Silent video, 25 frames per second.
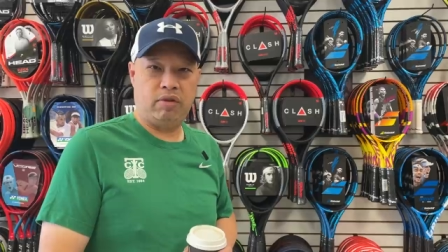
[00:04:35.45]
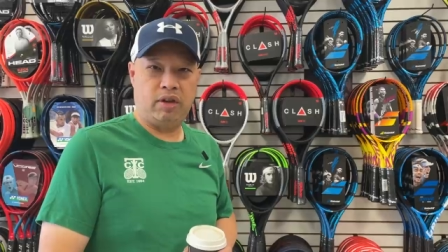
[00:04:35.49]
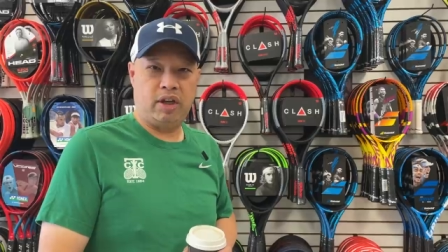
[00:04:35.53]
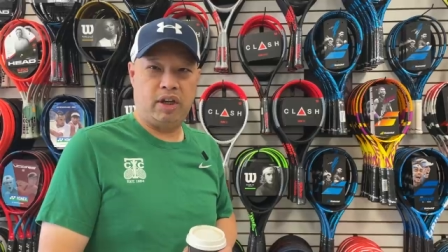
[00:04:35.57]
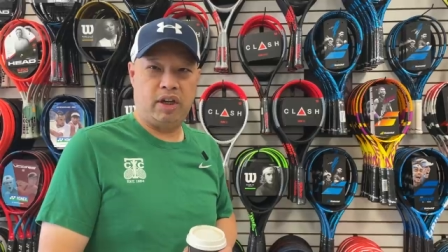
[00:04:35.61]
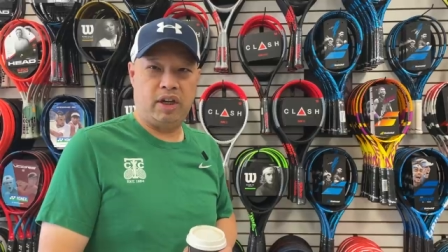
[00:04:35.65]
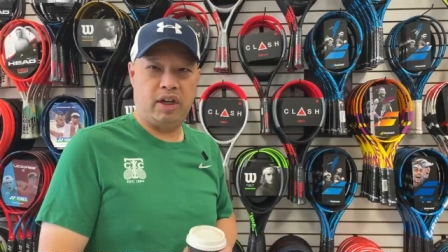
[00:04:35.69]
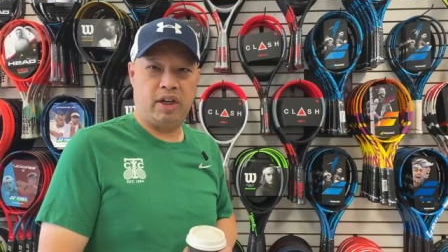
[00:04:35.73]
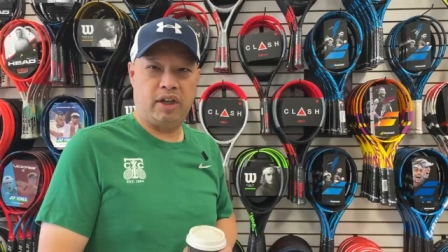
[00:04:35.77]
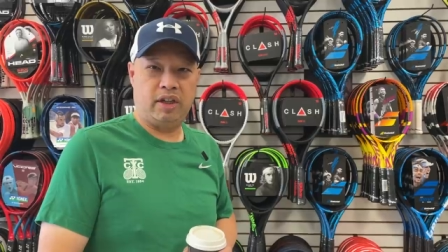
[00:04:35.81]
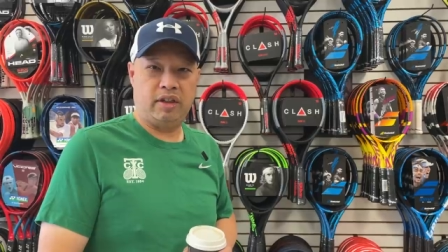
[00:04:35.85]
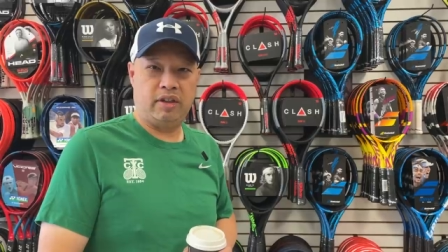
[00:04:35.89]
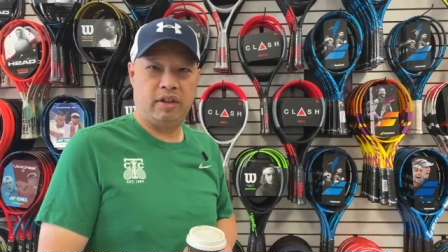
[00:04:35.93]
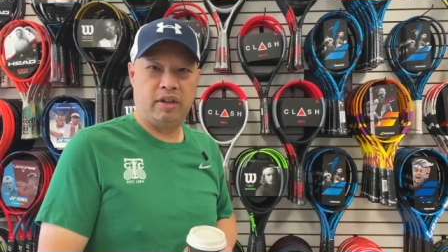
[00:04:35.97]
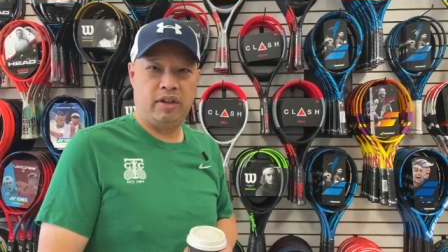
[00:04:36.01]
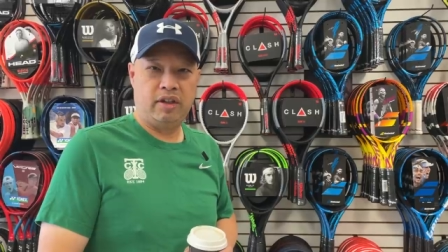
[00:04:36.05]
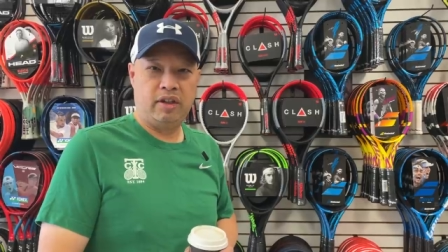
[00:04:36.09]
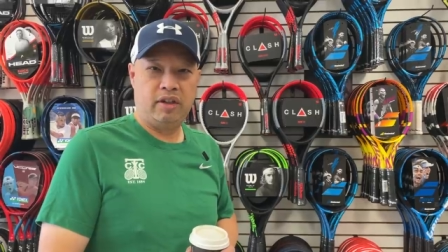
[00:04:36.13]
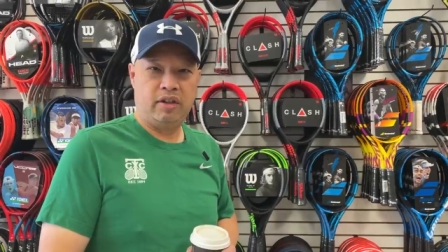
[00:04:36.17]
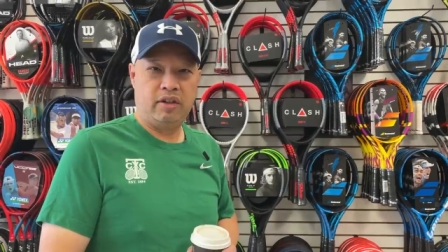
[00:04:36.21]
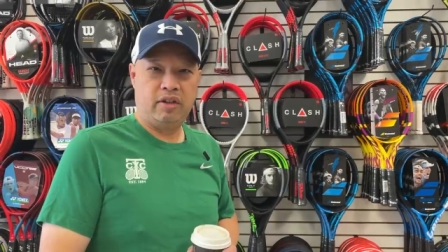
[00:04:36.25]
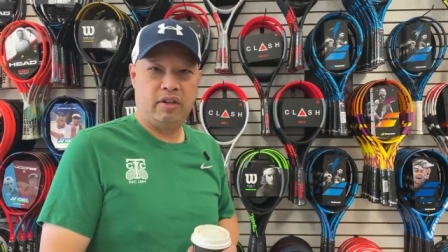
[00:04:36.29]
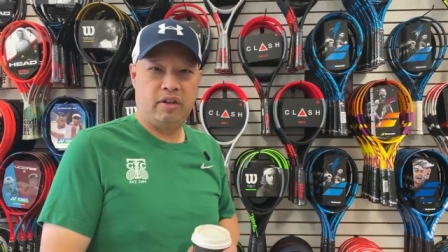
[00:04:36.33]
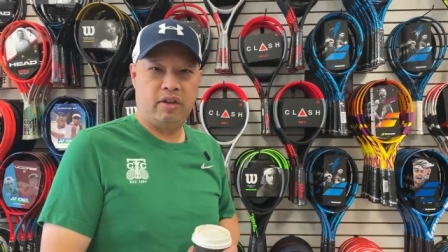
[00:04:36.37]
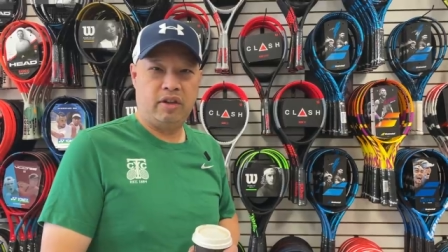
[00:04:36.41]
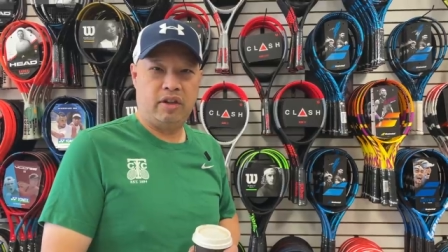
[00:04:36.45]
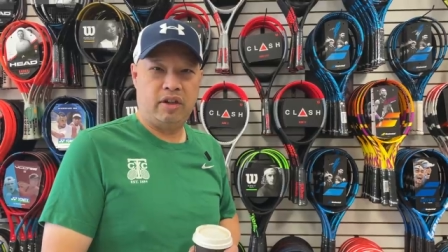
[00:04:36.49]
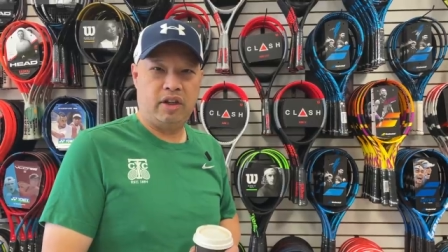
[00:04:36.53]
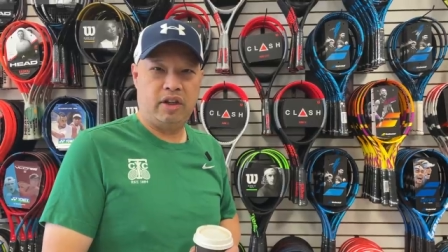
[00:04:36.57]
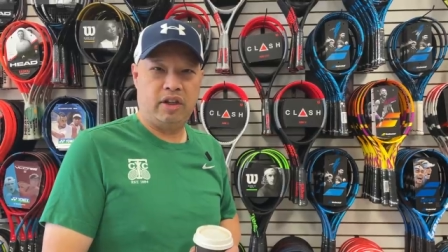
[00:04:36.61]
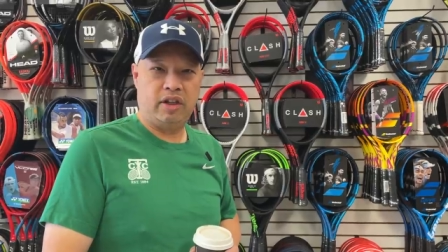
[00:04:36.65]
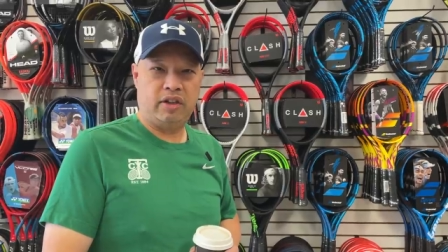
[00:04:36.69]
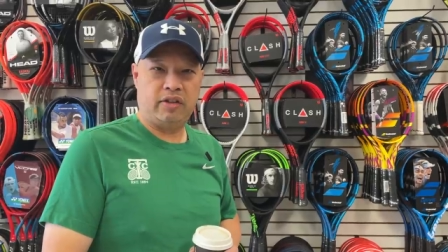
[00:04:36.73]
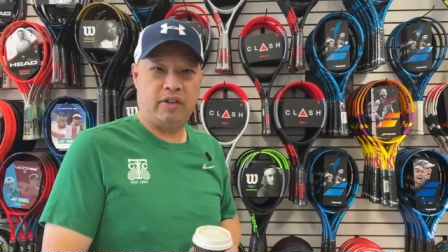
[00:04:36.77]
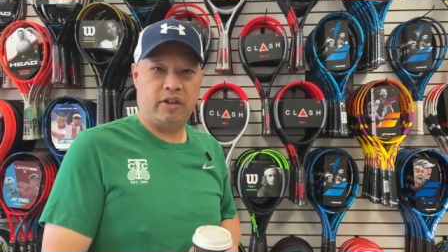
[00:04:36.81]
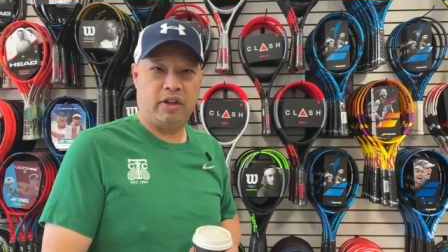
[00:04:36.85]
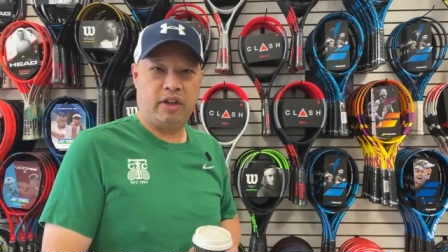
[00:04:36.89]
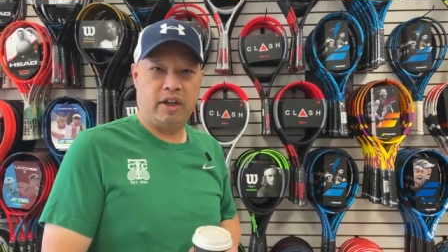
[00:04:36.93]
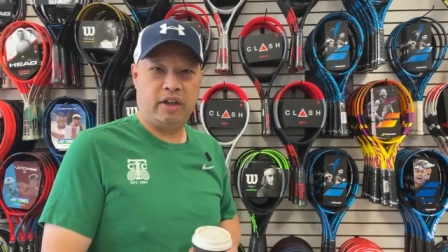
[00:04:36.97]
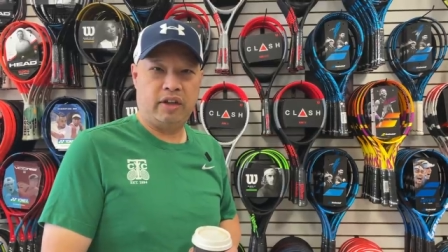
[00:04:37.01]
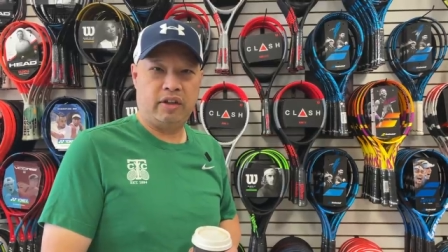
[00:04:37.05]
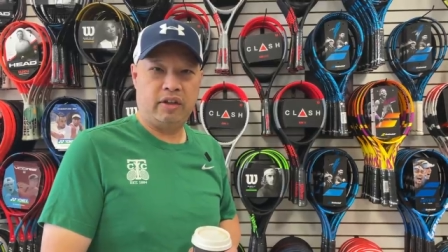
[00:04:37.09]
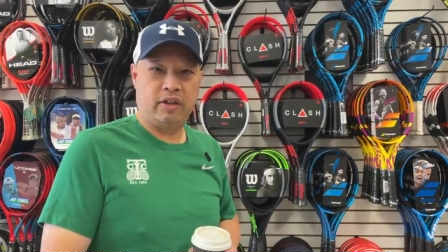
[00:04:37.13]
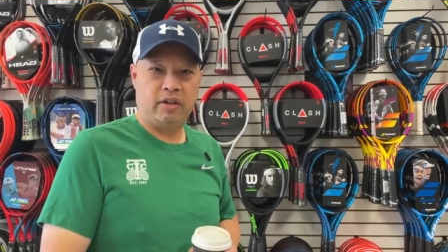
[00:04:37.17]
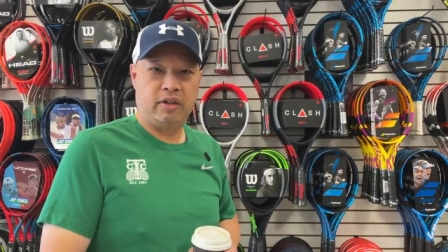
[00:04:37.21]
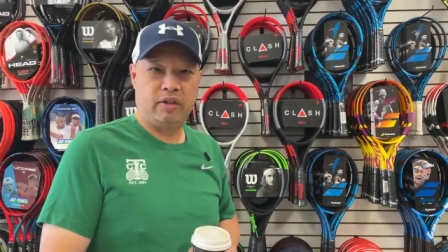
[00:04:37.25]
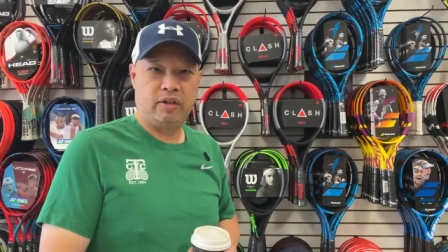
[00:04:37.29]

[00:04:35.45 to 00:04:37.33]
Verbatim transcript: And it's like,